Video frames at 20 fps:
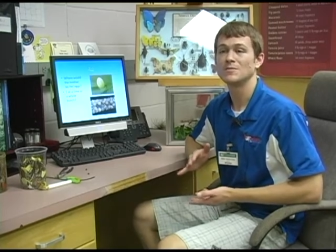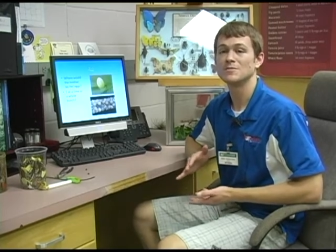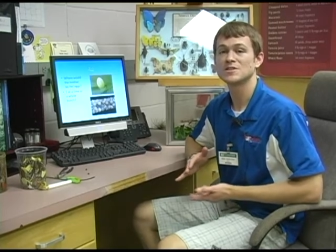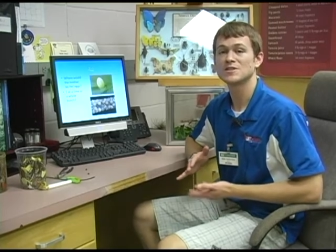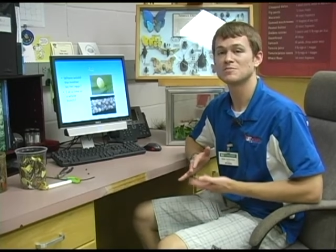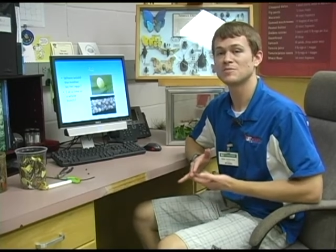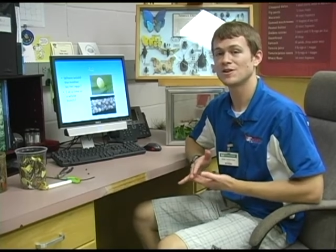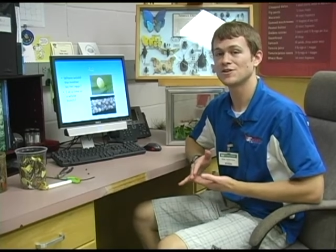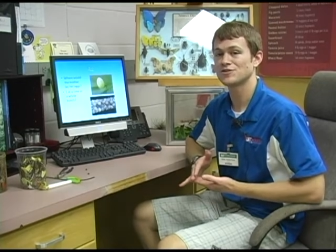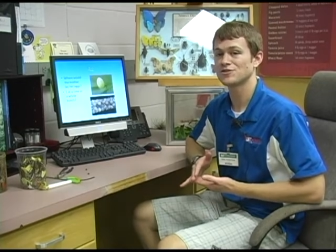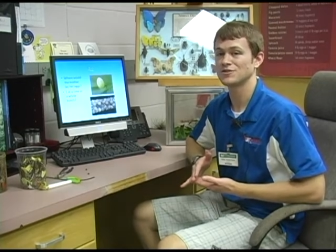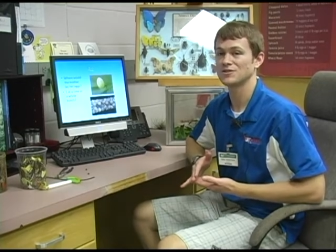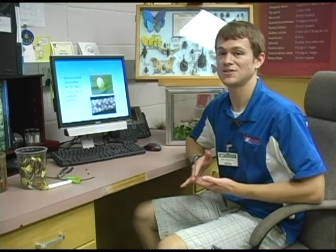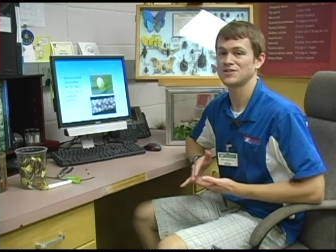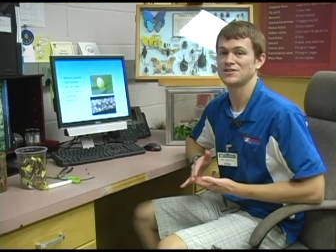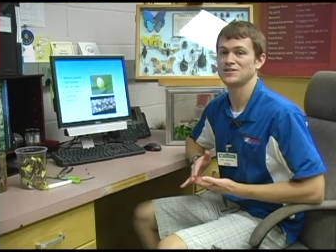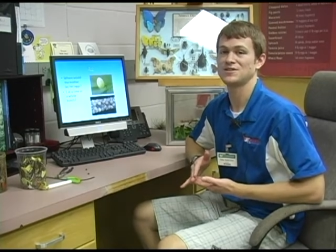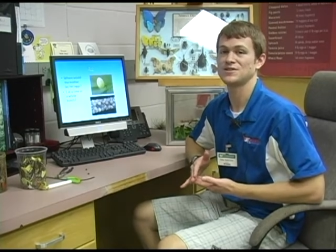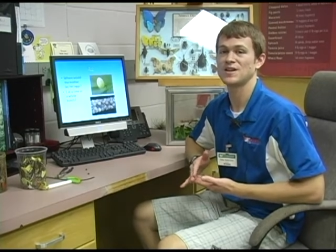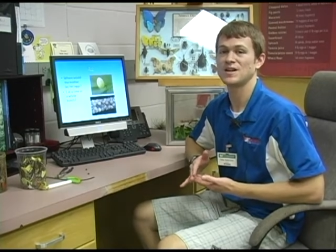
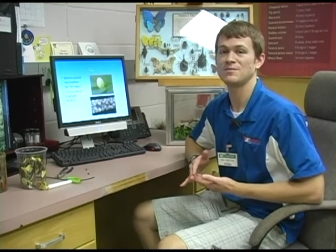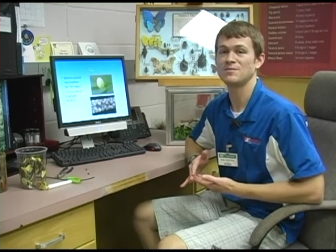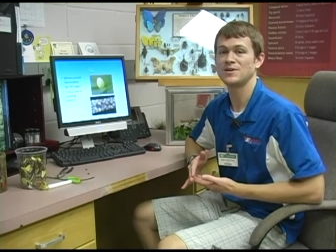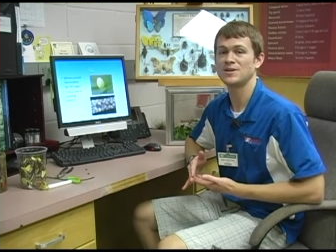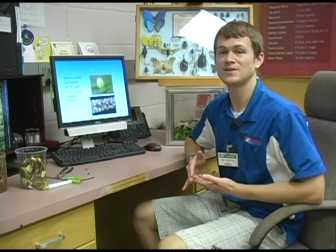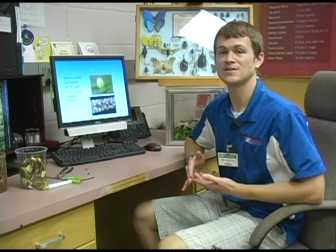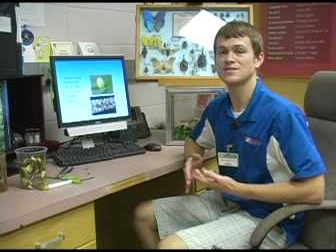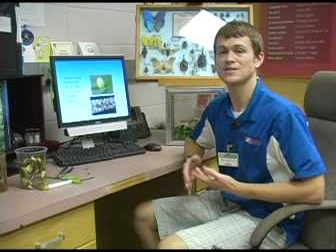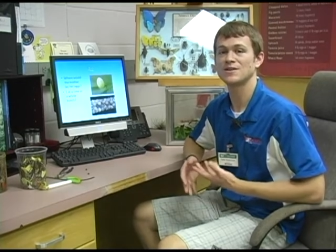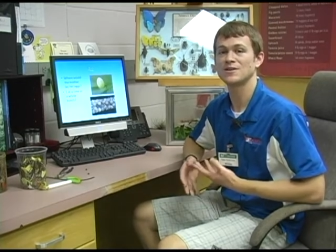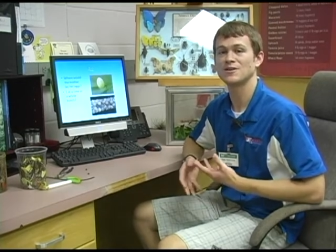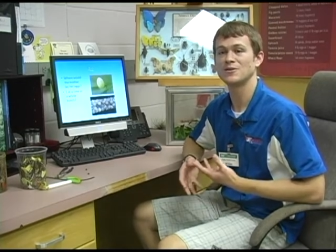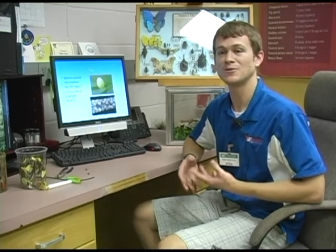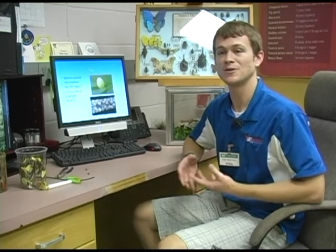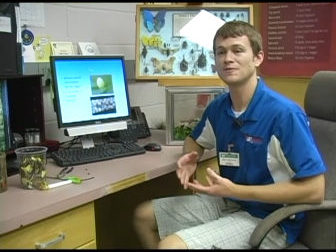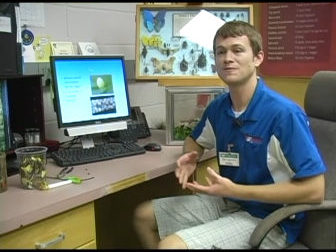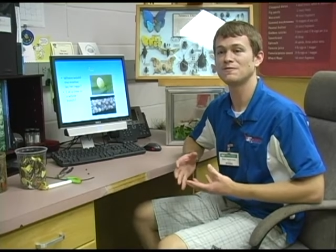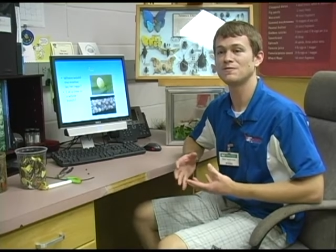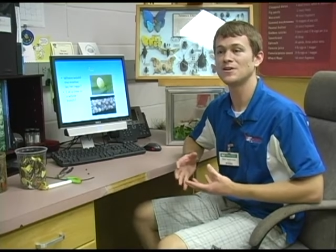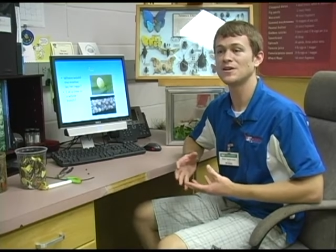specialists. That means they
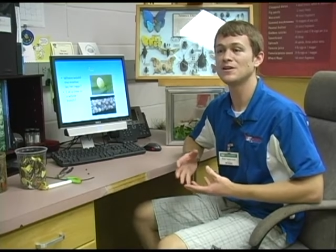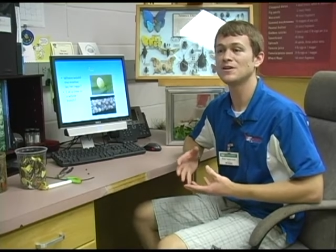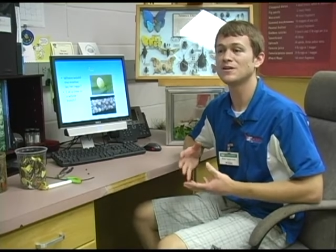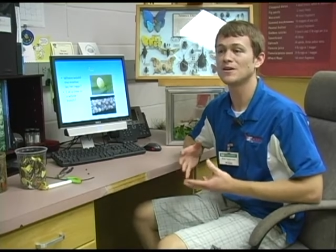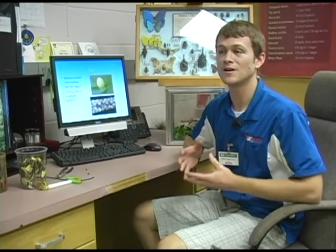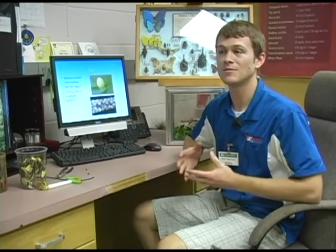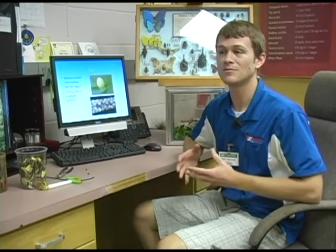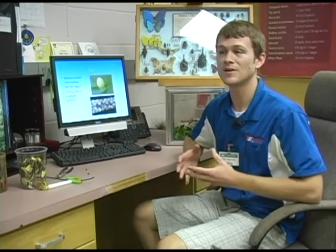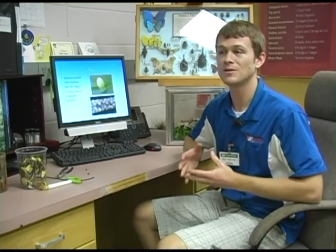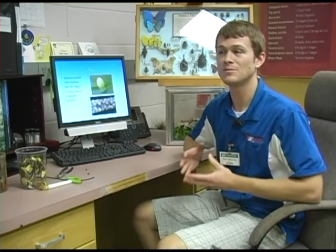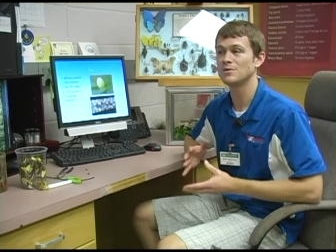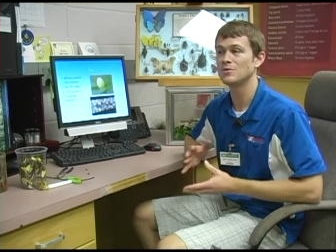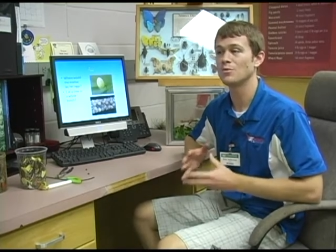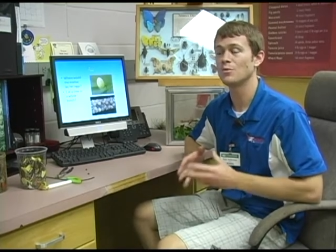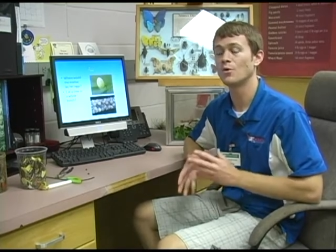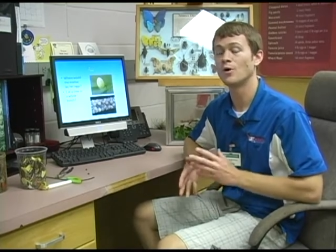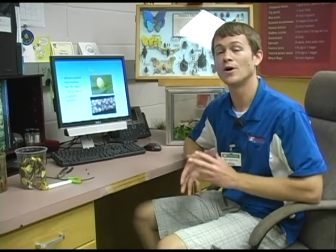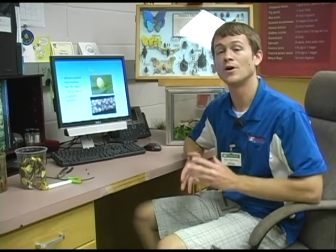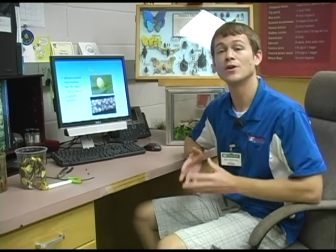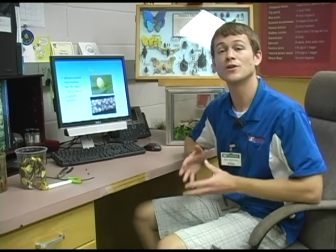only feed on maybe
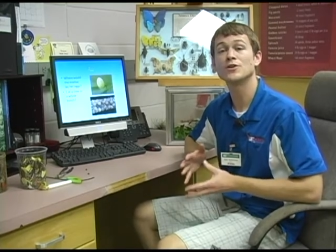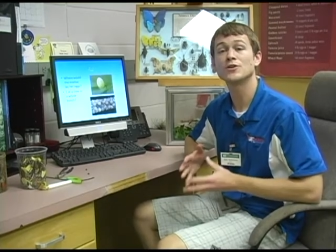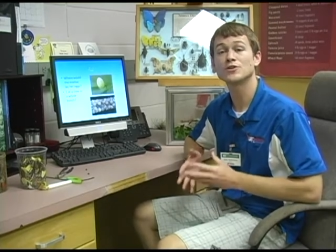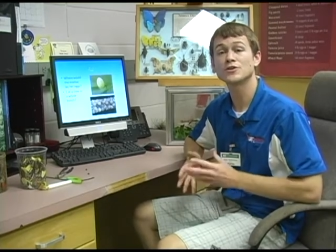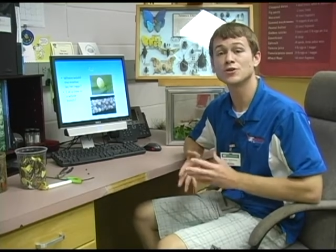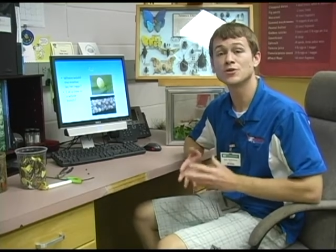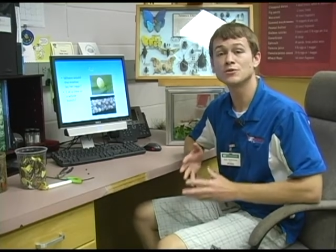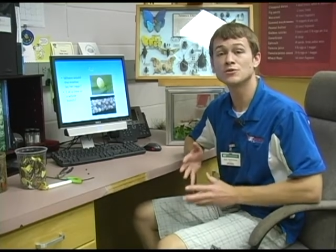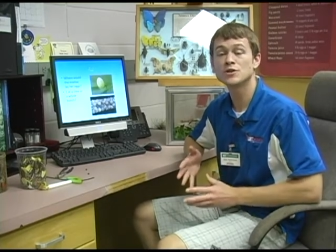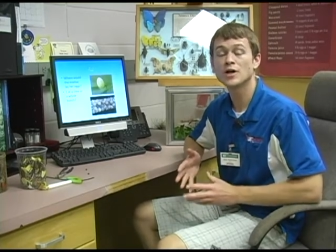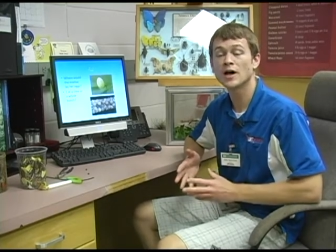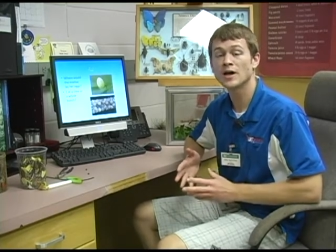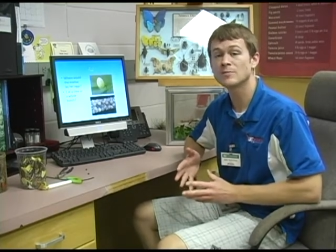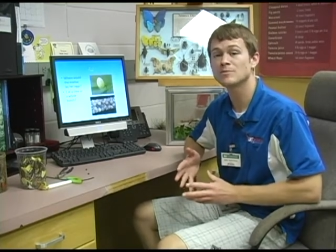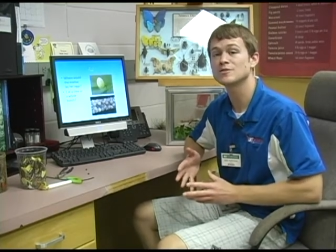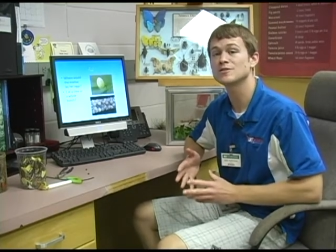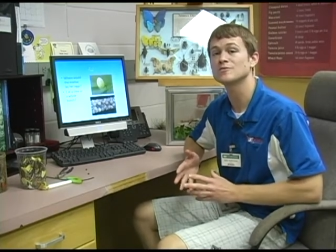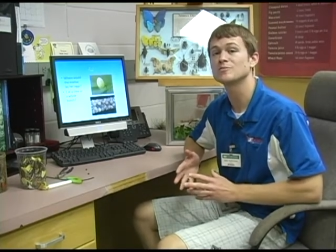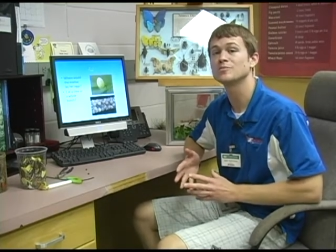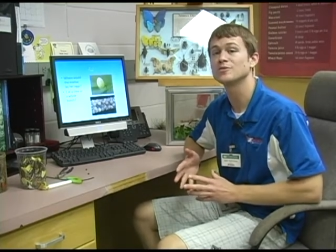one or two
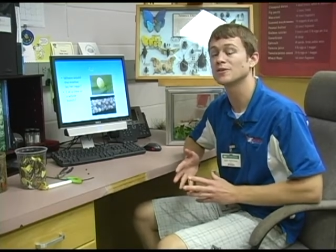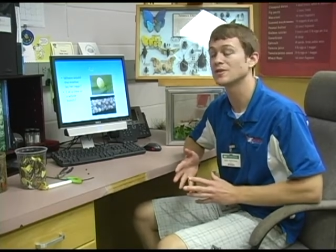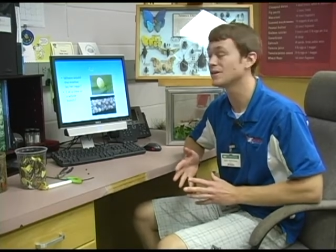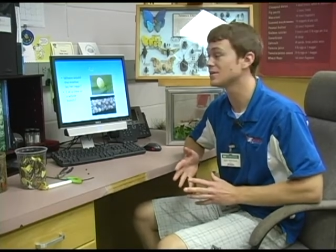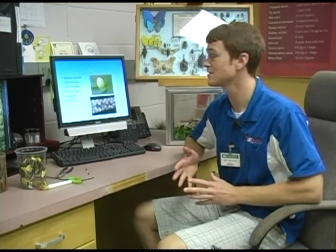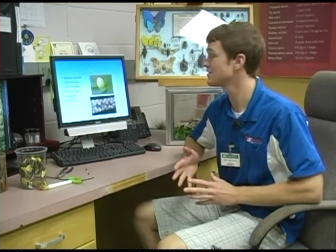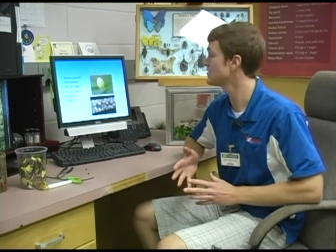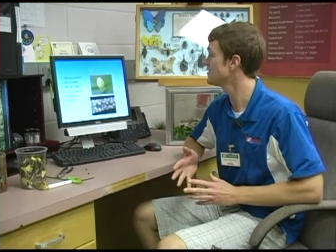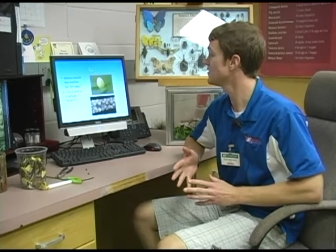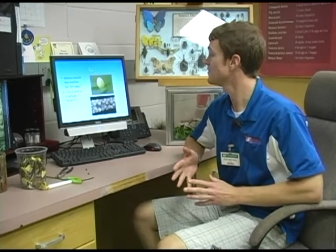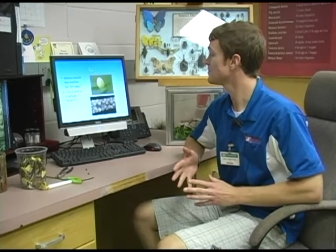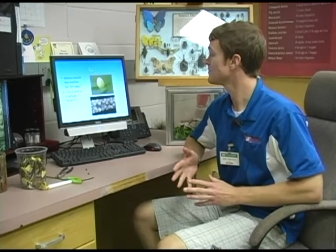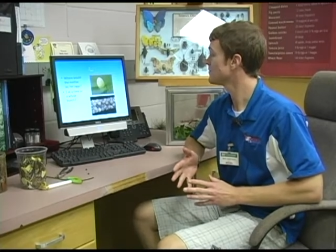types of plants.